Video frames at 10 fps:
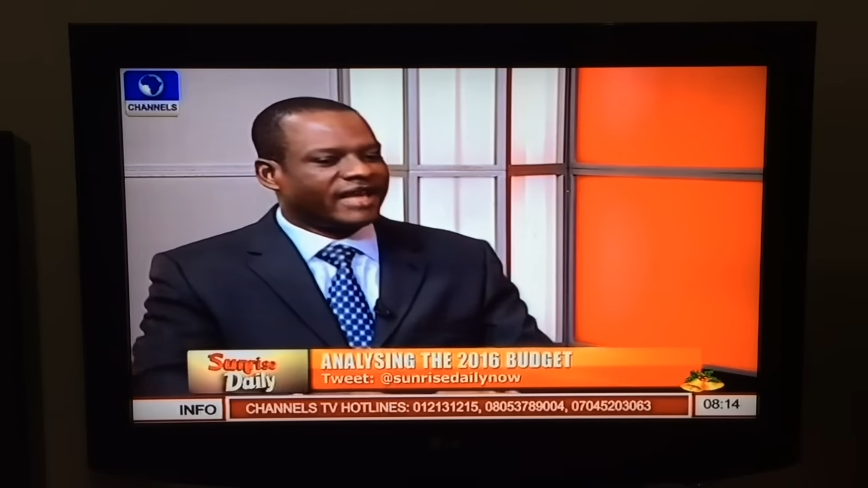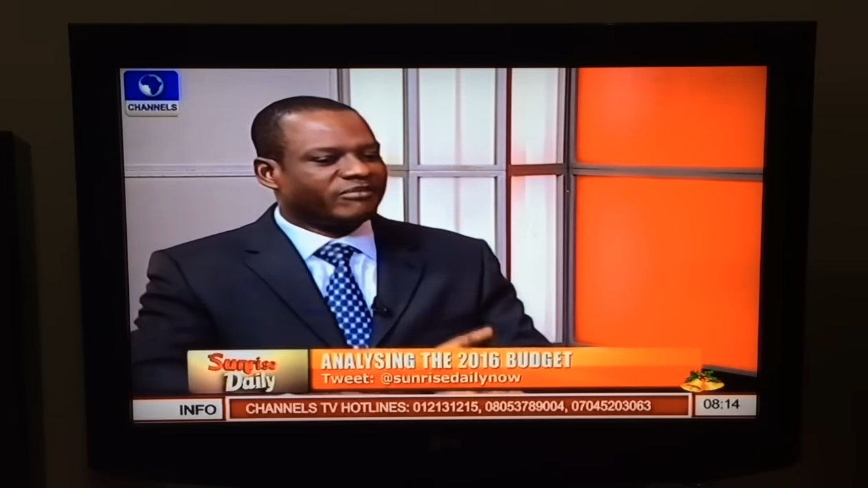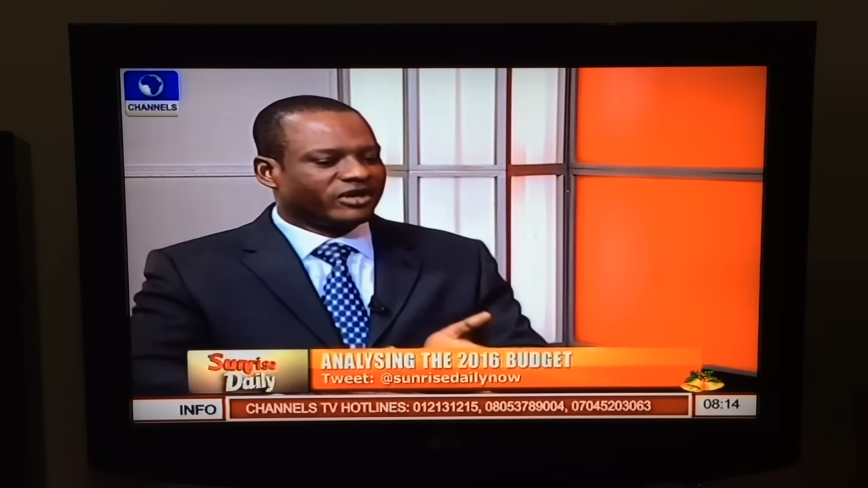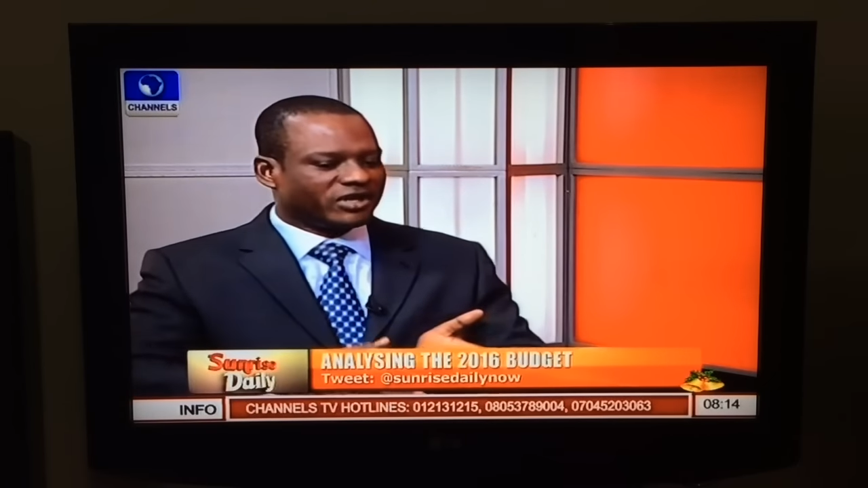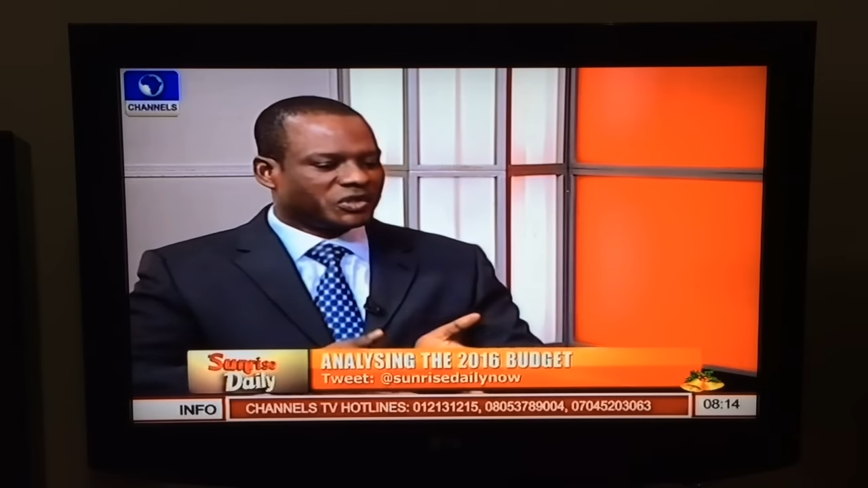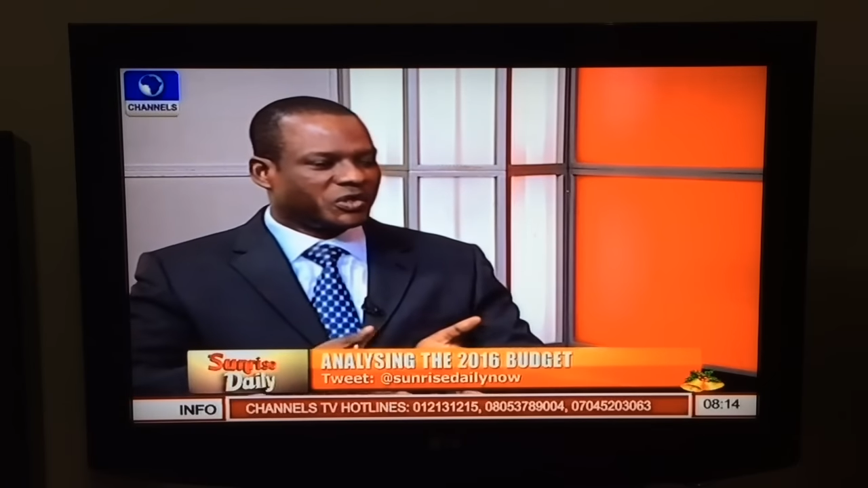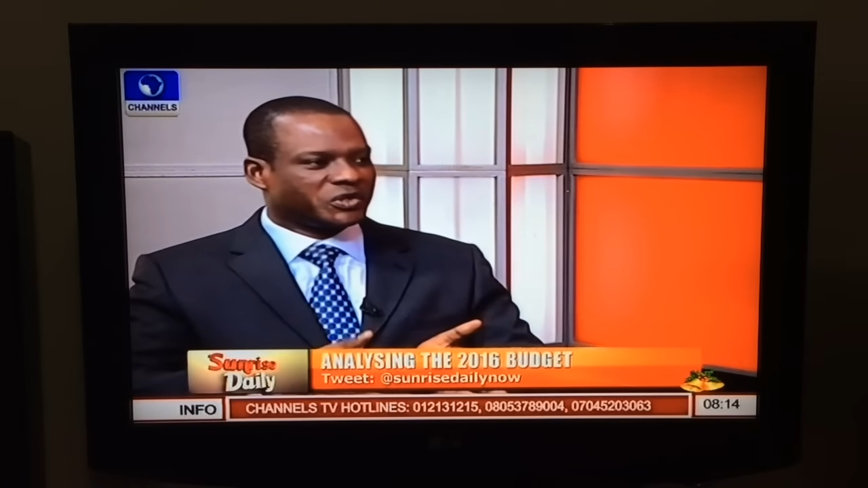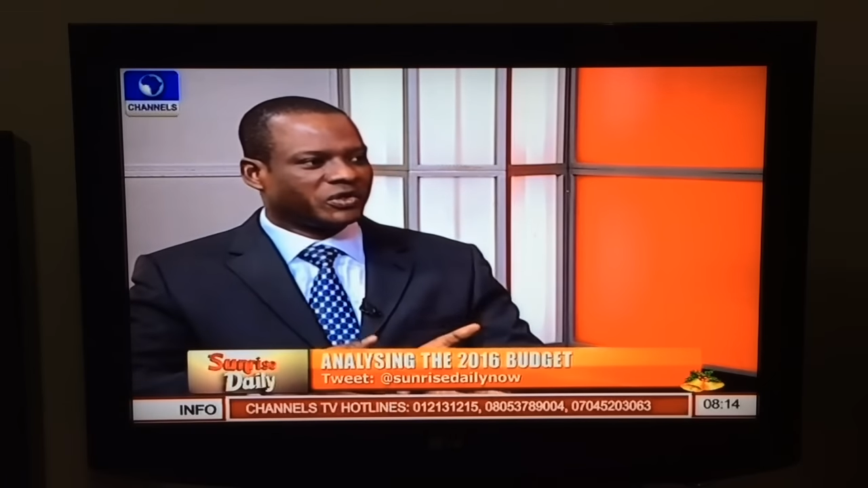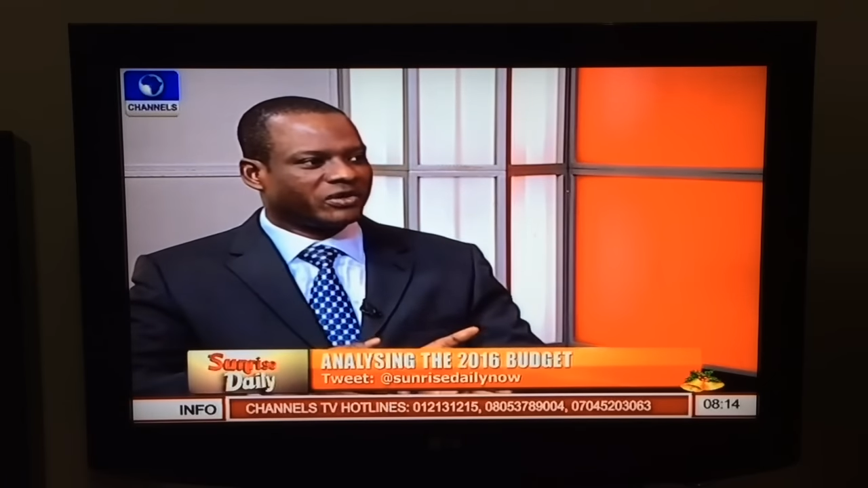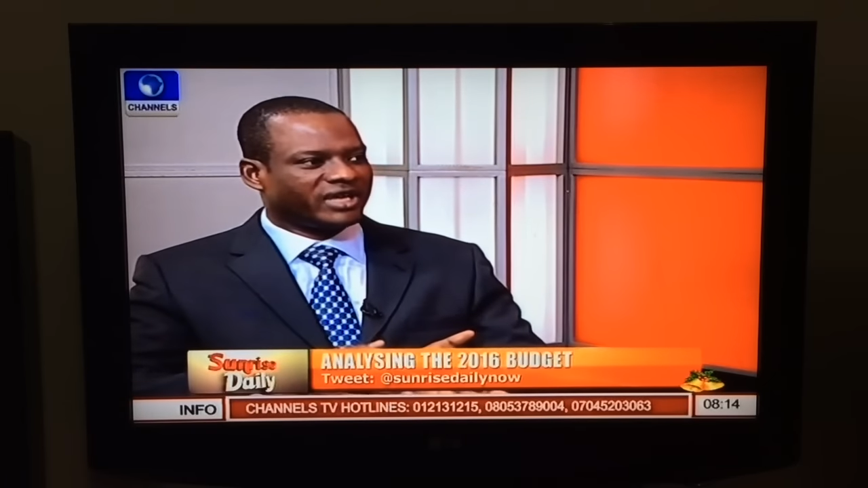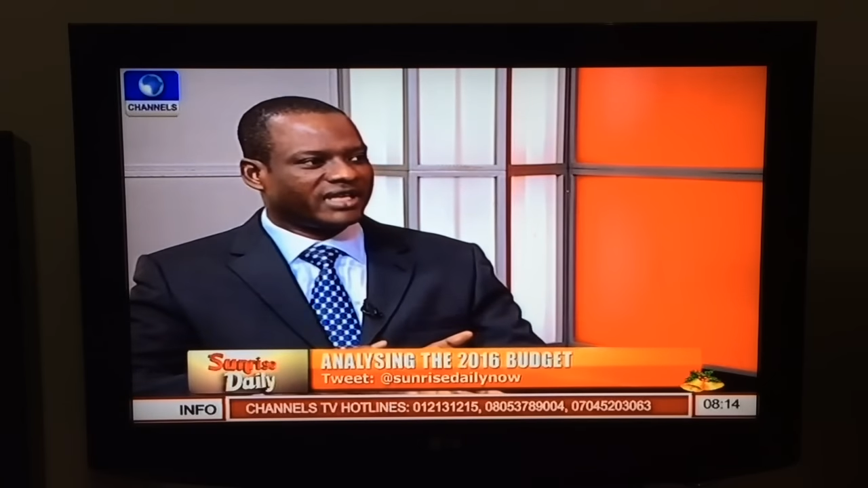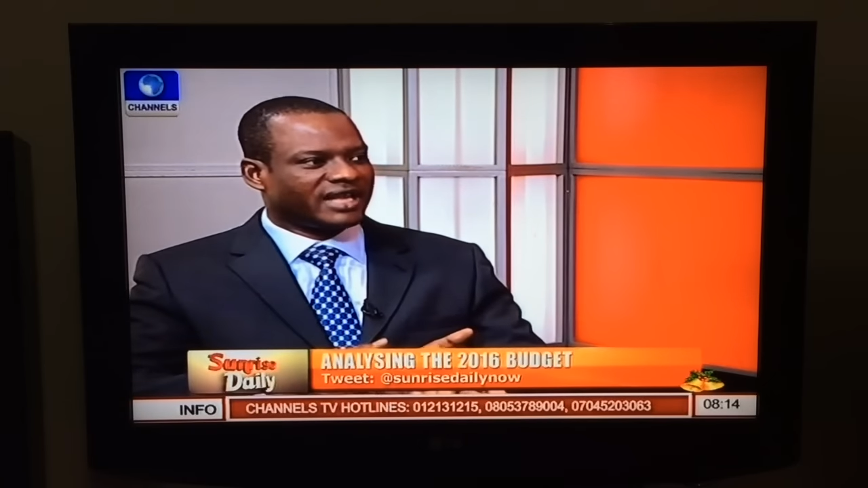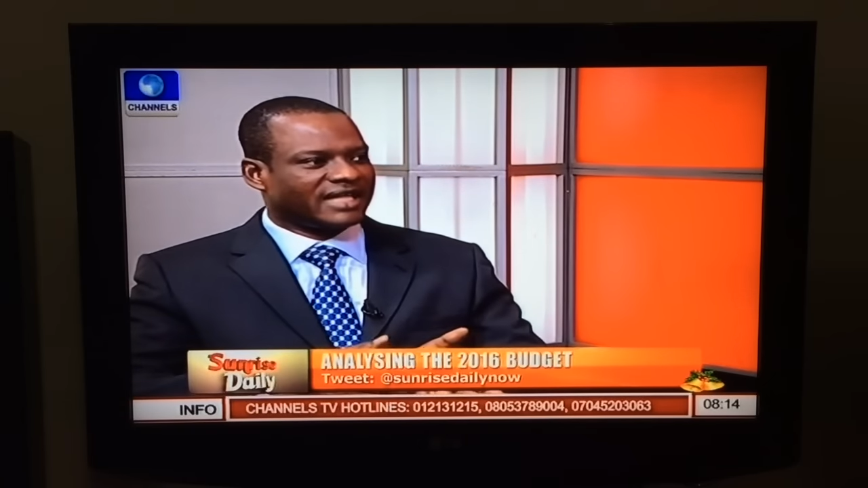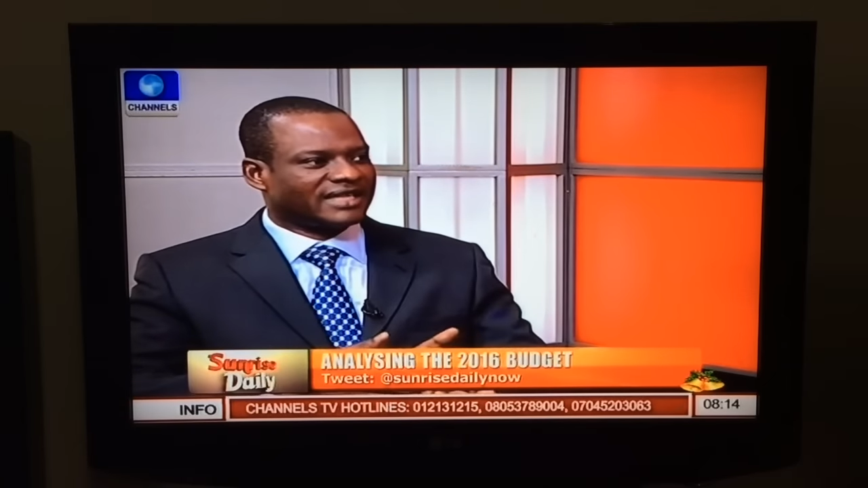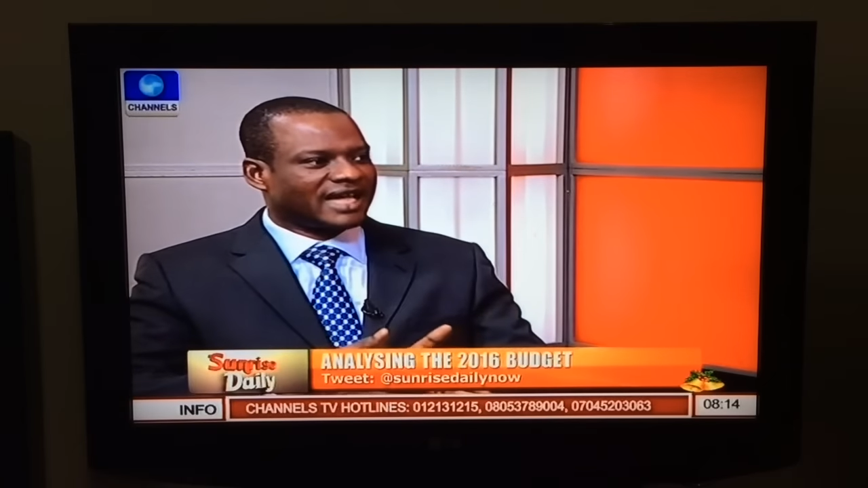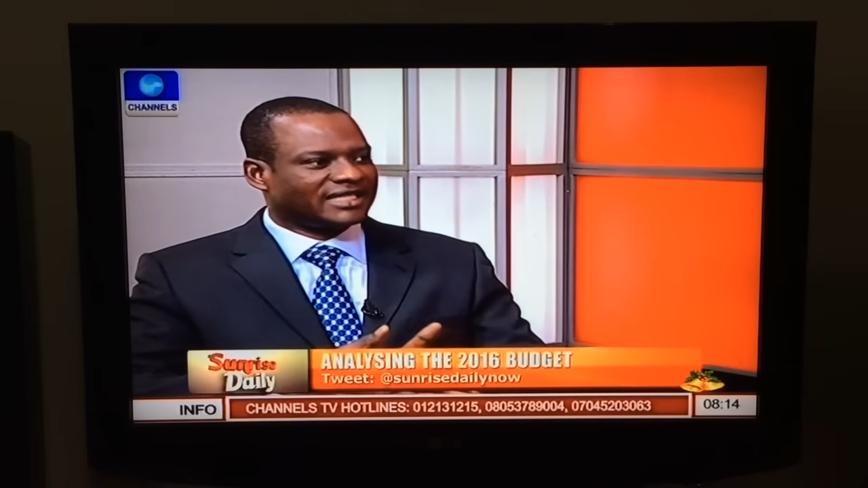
And because we also create that